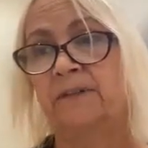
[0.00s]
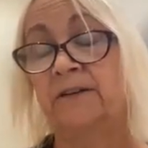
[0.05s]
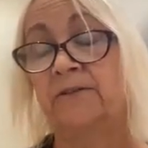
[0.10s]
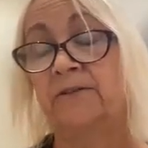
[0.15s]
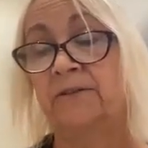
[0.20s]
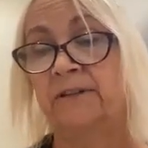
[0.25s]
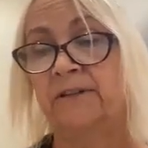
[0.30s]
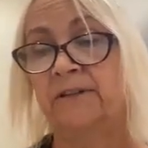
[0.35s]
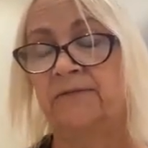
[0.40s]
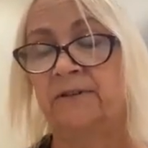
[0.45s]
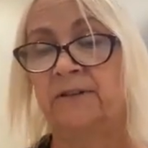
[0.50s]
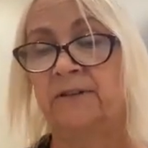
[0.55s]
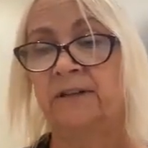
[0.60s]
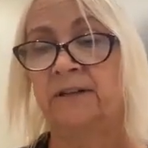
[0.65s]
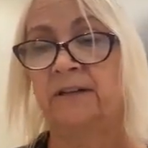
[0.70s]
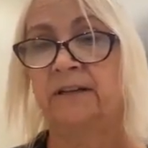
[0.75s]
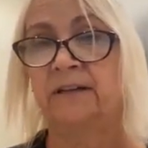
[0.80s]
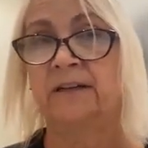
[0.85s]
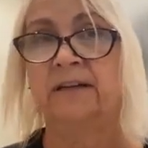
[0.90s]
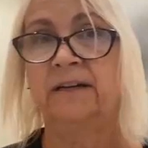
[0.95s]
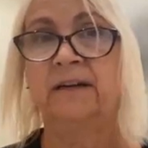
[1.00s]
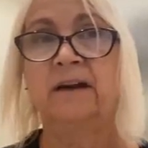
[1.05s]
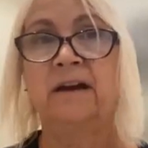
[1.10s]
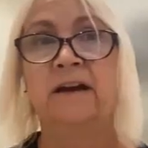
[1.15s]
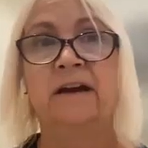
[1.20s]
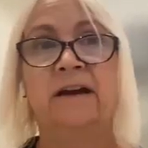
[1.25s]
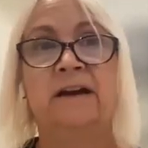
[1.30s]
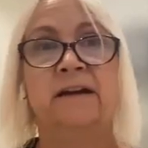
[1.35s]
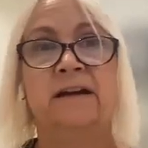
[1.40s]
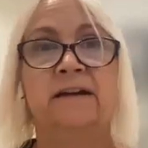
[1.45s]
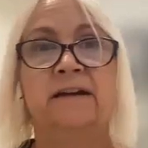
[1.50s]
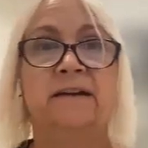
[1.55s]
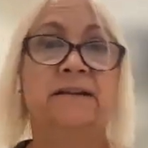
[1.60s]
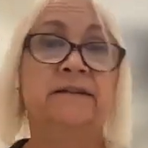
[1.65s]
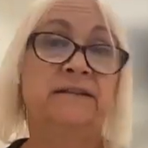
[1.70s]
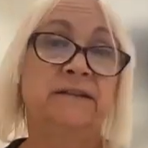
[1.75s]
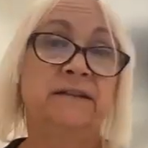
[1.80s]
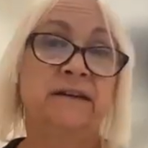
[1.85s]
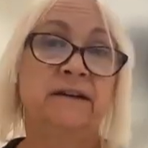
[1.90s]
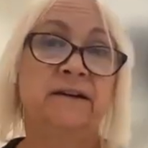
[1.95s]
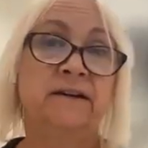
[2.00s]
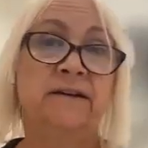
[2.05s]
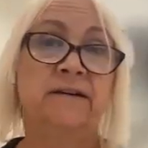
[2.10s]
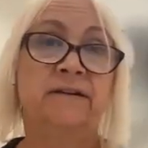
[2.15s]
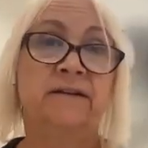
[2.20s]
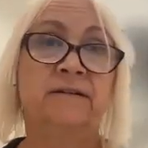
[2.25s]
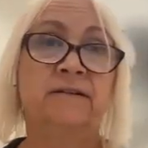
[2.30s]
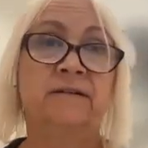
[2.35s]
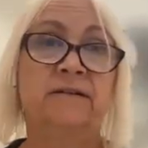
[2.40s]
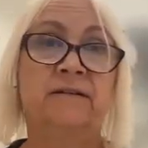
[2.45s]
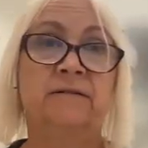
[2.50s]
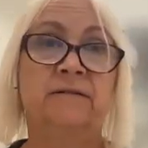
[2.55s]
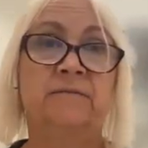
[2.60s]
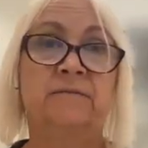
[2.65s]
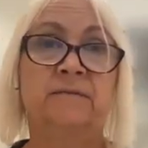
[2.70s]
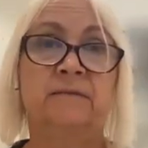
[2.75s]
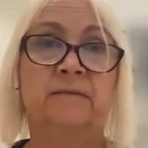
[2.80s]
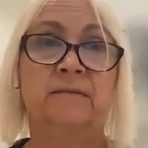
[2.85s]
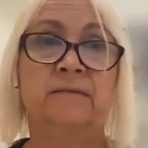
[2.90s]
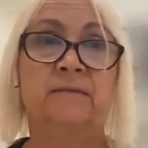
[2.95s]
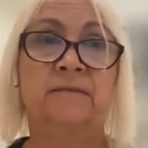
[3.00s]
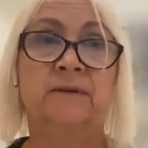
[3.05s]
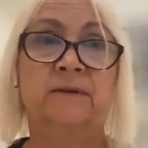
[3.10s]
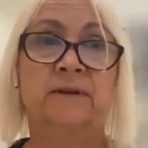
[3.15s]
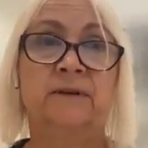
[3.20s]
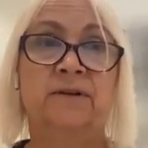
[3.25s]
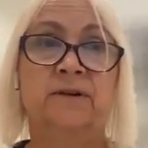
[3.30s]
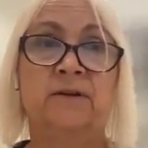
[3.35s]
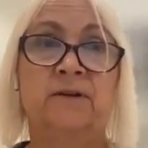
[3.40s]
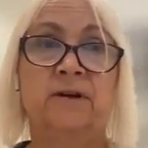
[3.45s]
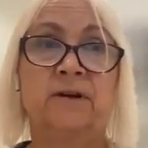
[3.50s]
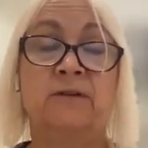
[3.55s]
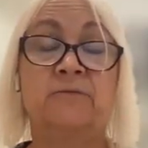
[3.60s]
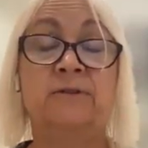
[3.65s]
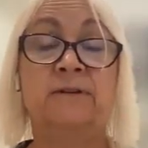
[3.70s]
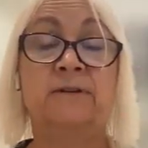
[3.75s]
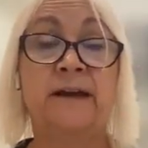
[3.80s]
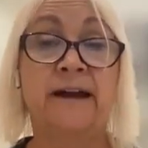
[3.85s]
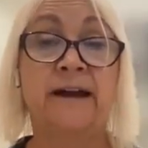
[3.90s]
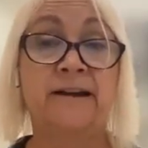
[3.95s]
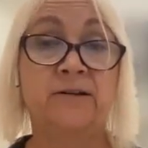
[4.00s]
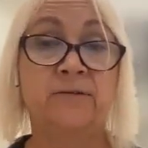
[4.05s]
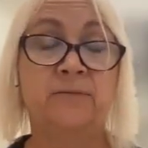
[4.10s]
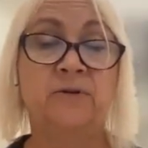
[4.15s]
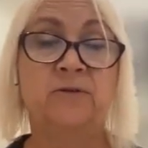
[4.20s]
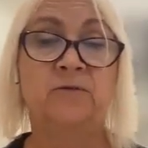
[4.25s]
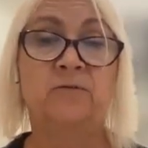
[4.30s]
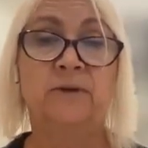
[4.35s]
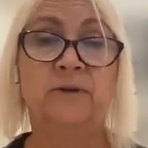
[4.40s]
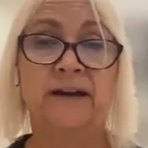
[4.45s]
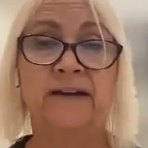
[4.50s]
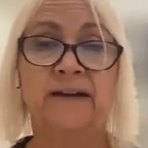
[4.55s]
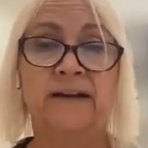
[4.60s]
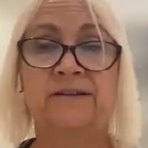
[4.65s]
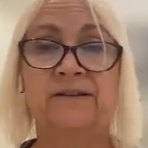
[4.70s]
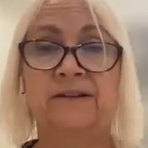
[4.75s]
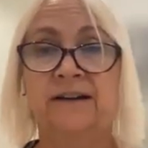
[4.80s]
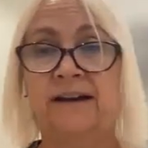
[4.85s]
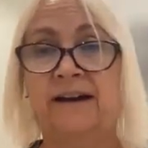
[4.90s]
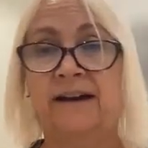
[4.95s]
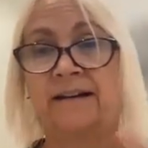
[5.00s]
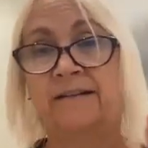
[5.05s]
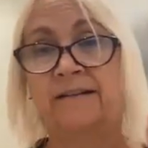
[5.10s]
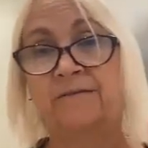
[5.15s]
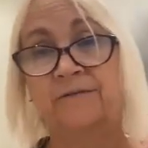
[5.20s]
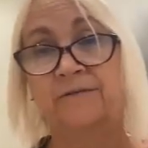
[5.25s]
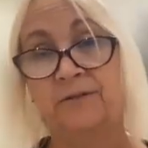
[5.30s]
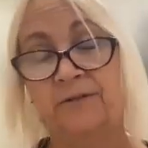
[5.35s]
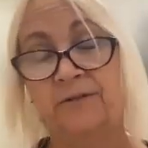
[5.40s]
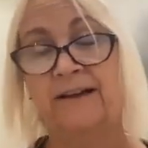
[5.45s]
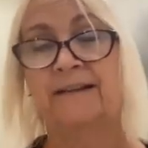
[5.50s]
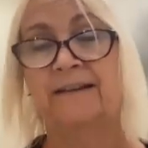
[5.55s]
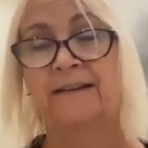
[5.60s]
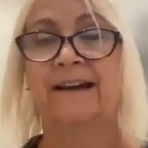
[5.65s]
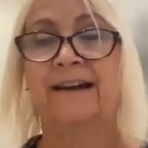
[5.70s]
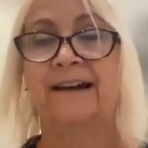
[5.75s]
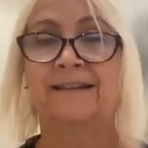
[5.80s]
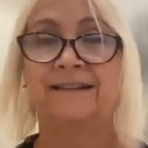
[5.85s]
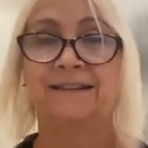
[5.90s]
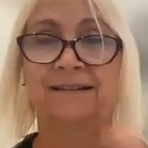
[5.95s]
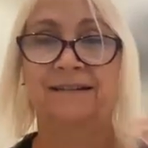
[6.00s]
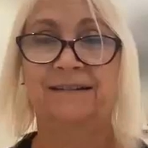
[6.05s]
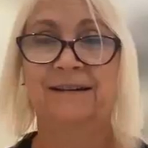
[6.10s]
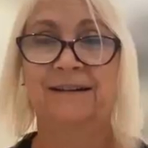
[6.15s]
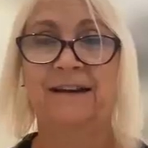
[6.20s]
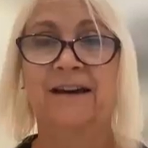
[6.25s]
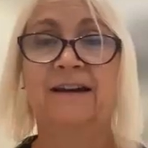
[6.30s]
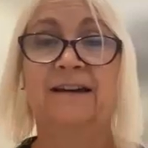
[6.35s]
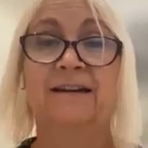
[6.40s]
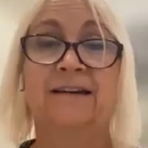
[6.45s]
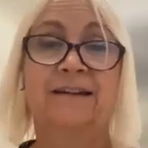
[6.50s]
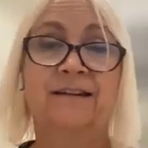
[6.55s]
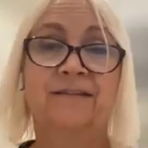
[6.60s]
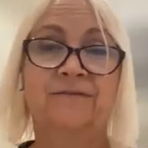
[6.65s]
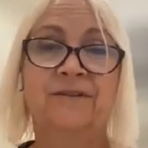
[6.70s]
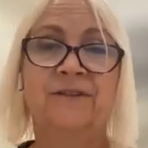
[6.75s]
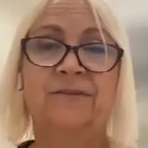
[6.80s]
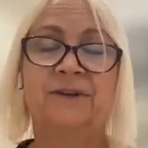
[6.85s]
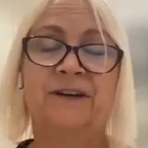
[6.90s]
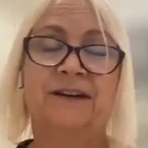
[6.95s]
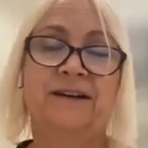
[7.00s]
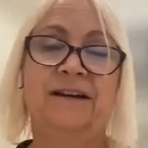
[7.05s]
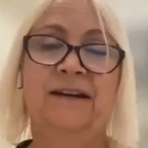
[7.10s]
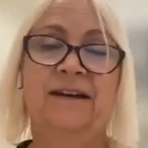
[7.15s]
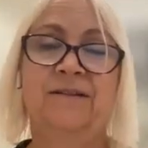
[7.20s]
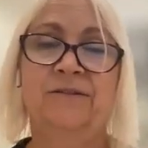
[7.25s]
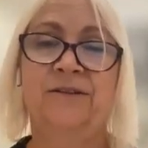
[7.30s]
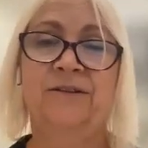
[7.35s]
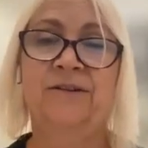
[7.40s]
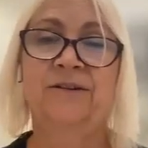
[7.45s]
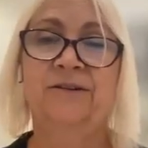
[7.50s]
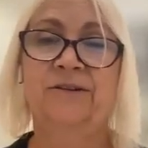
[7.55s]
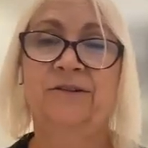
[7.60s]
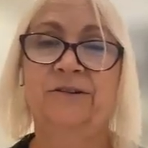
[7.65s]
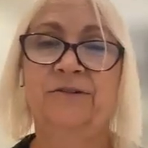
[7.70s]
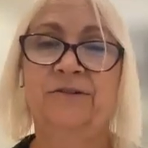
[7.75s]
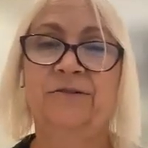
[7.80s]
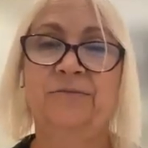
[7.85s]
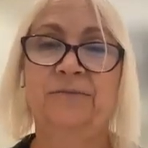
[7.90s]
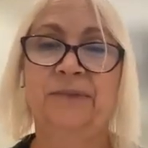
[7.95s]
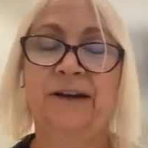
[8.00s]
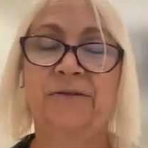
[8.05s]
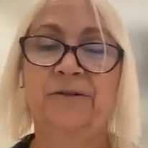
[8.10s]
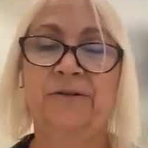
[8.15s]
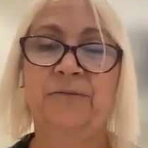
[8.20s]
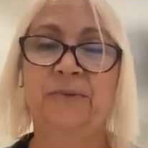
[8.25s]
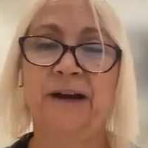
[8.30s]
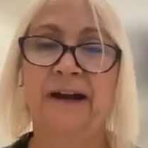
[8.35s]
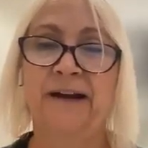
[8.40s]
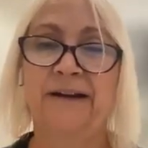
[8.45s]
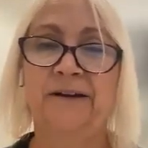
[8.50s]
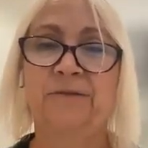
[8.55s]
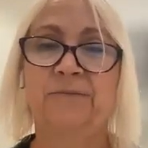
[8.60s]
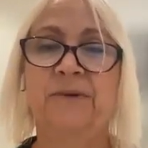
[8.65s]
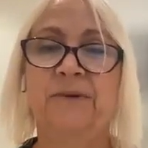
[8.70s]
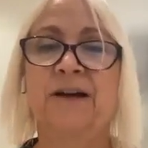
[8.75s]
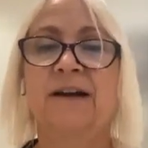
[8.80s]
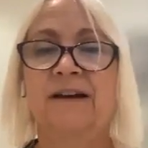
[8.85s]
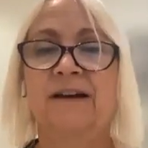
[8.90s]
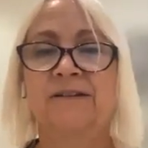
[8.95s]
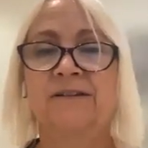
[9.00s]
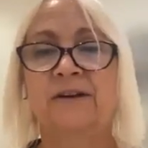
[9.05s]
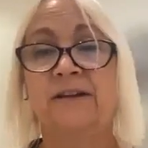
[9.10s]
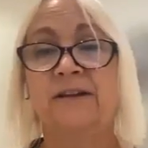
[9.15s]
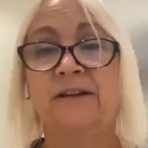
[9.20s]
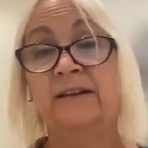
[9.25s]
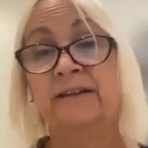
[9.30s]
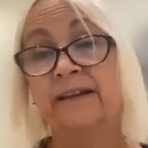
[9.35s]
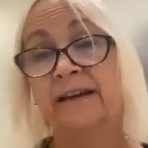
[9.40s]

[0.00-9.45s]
decreased fertility, is there, a reliable way to kind of correct that, to give them a healthier microbiome? So I